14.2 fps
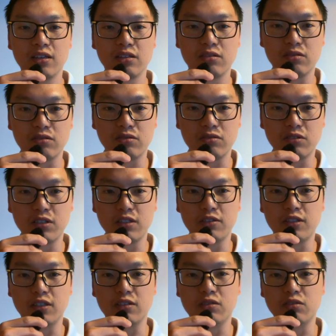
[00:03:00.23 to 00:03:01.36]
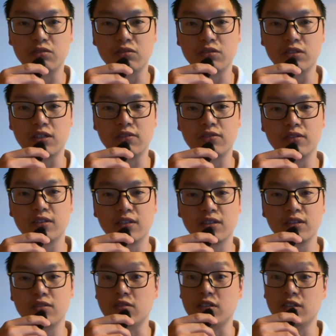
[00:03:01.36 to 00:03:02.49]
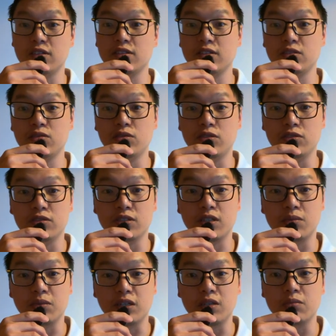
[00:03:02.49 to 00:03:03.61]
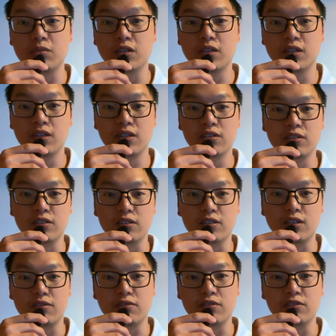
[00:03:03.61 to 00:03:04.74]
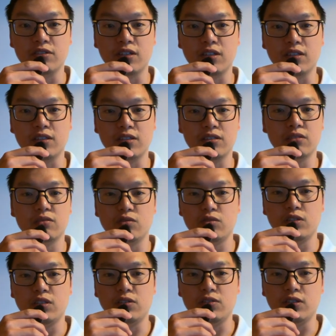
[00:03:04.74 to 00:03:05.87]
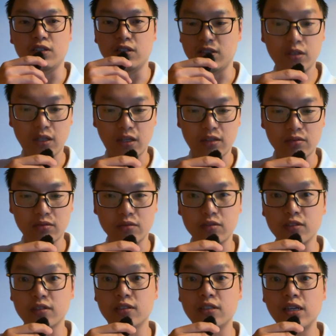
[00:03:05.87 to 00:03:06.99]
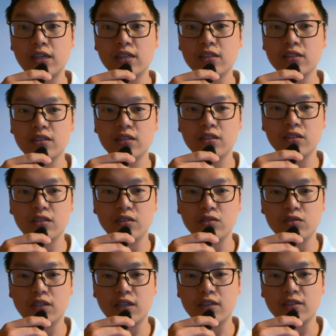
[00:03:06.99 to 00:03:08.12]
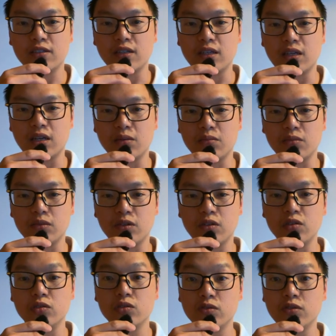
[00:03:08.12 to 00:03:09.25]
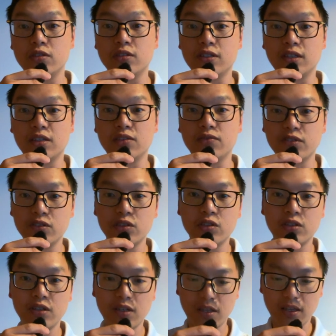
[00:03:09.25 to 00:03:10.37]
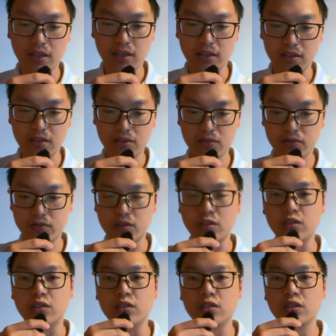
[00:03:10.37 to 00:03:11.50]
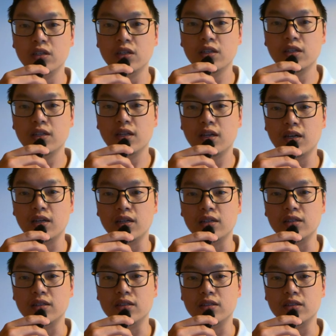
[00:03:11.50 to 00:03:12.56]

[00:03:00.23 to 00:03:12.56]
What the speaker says: So really cool stuff. So here's the 2 years coming up. Just have a look, and it's really yeah. So the second use case that I'm also using it for is for uh,